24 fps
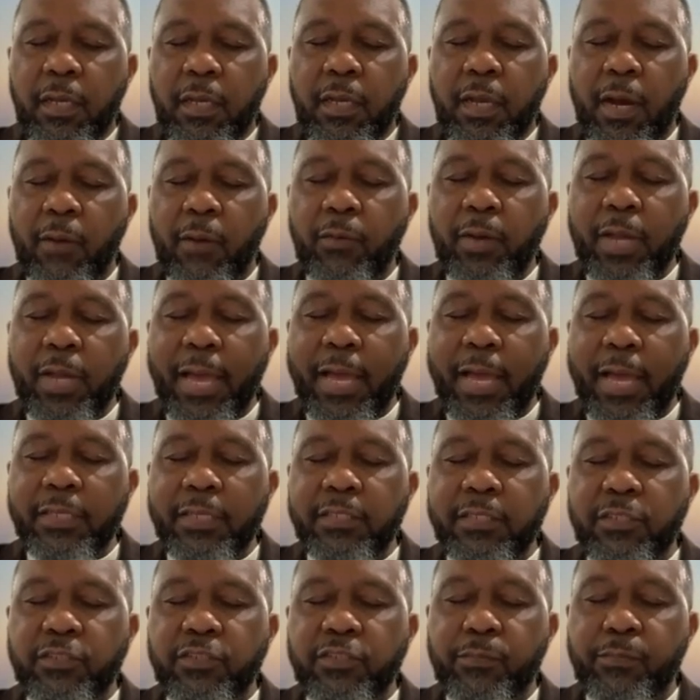God, we
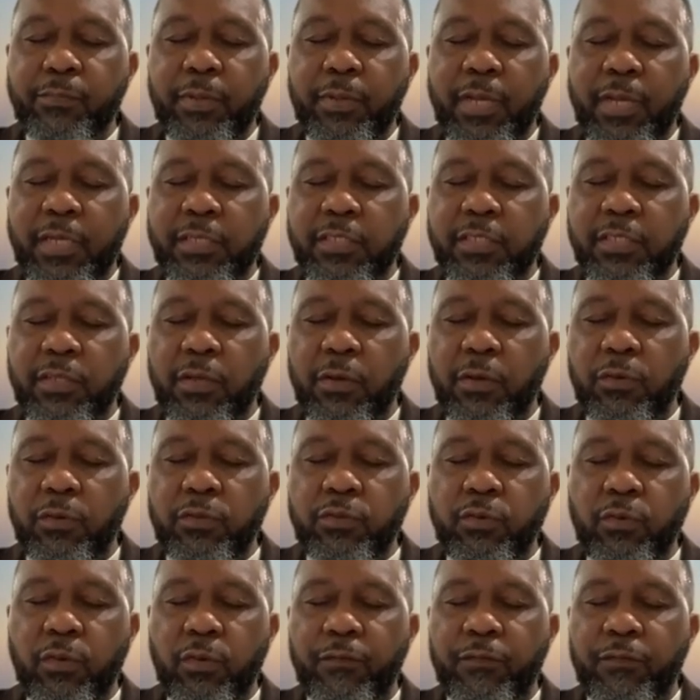ask that you bless
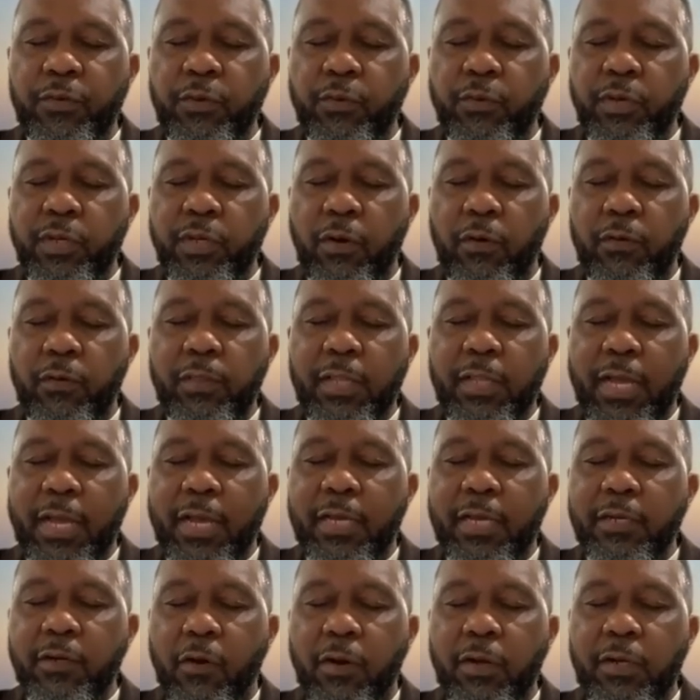those who are viewing
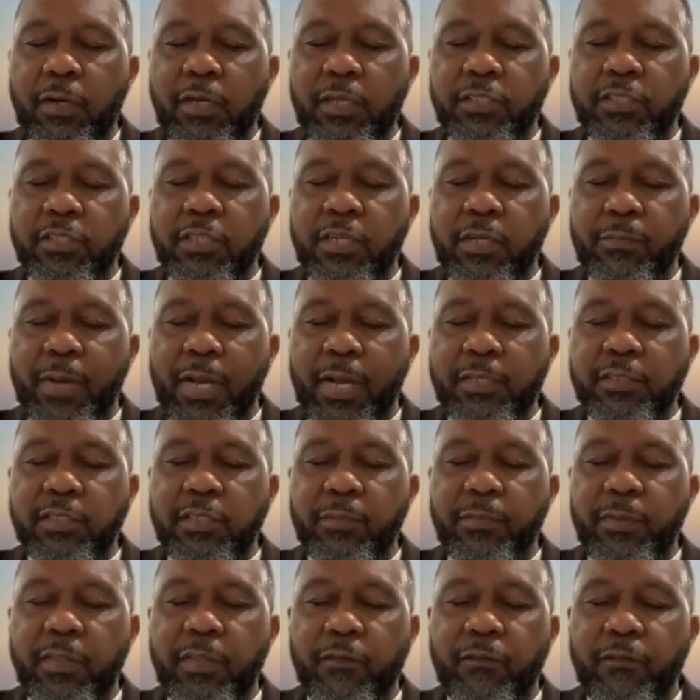online or listening by
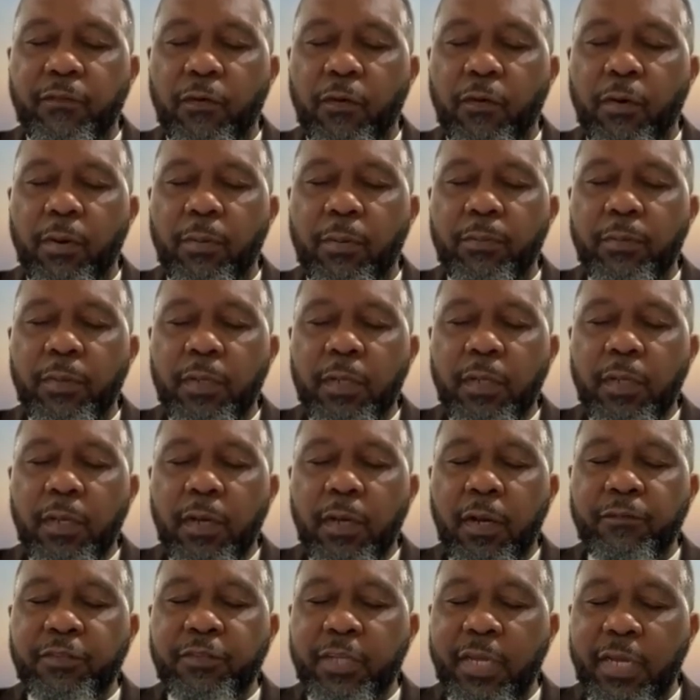some other form
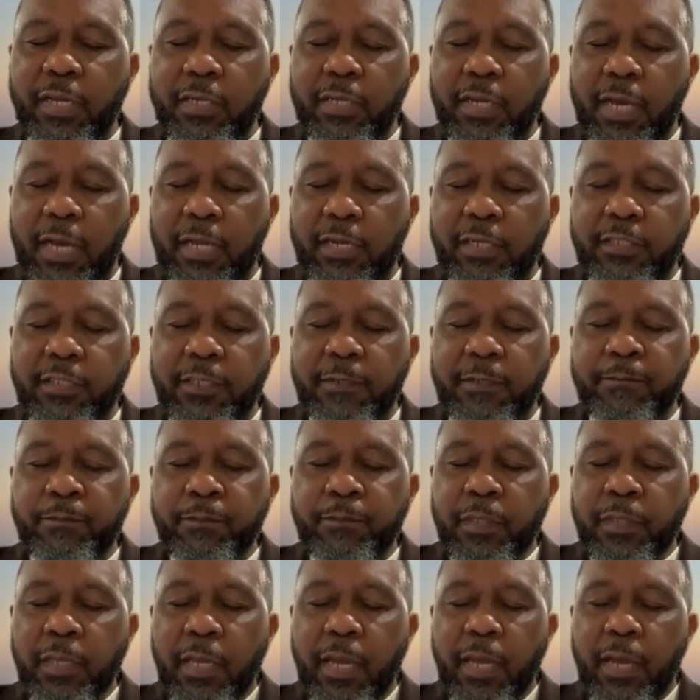of technology.
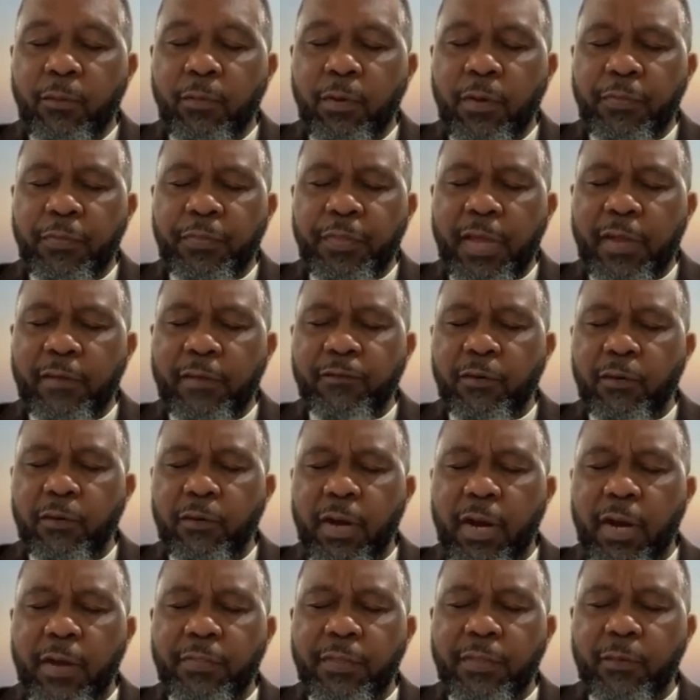And we're thankful,
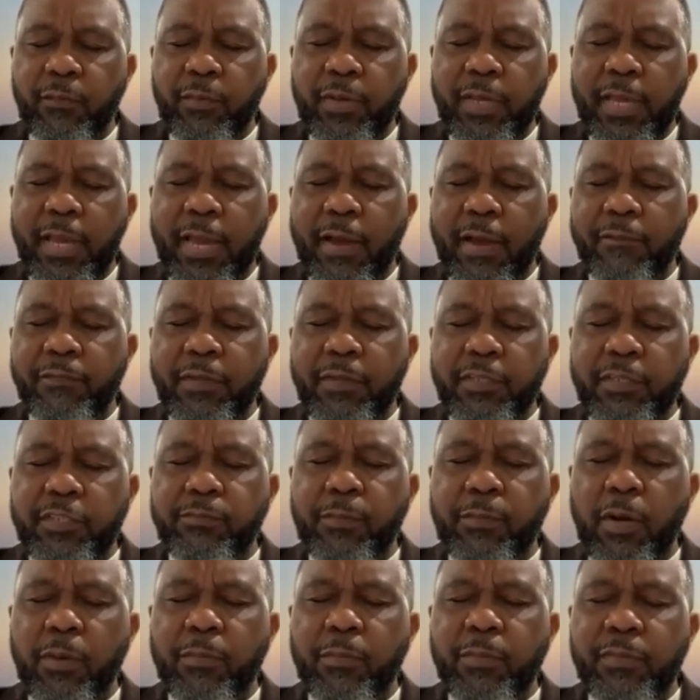God, that we have this
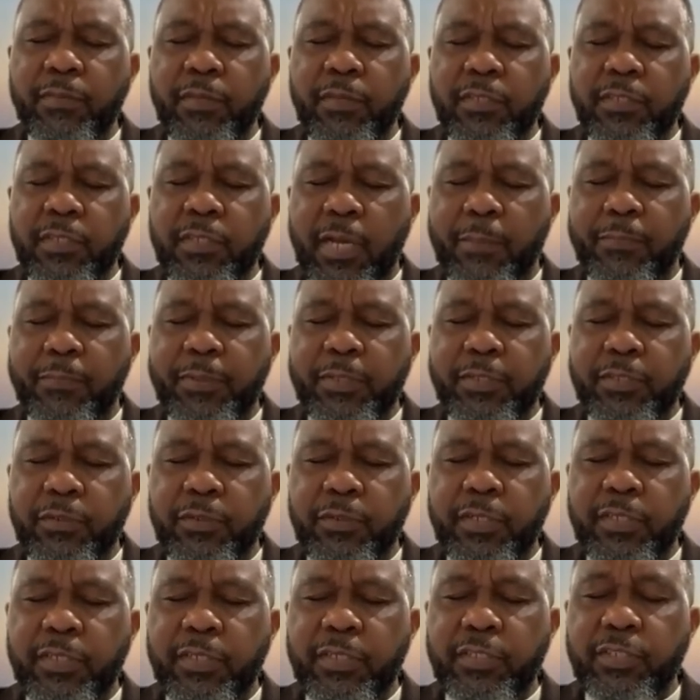moment, this
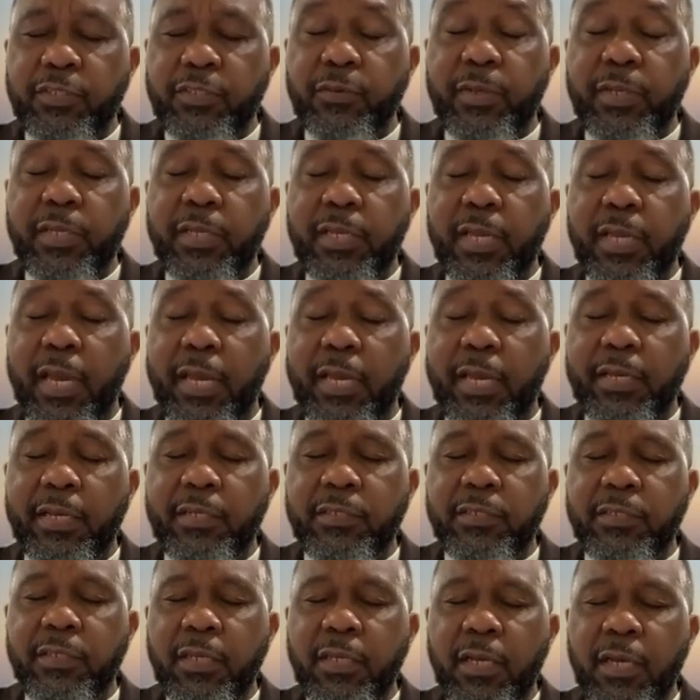opportunity to
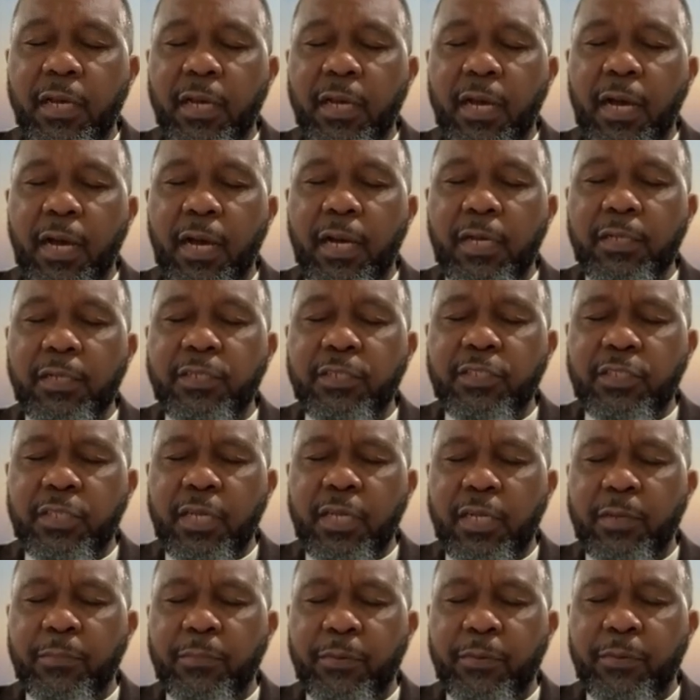engage, uh, to
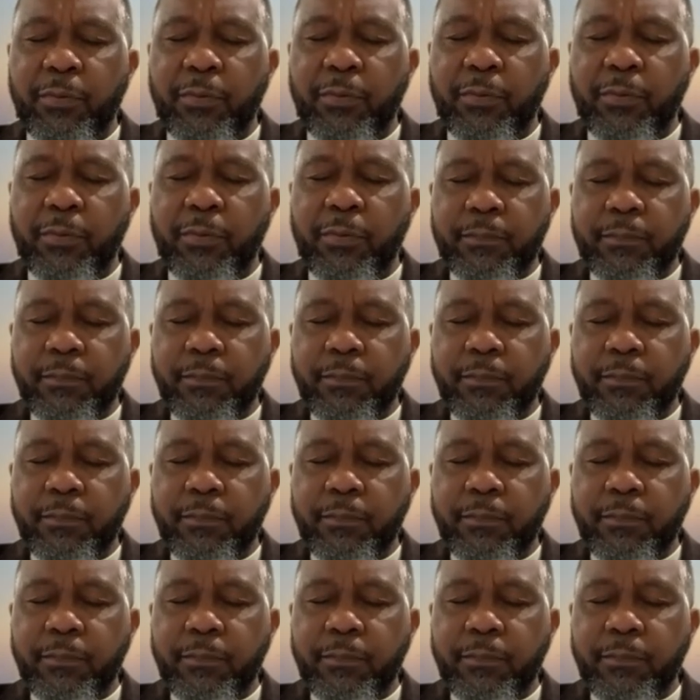celebrate,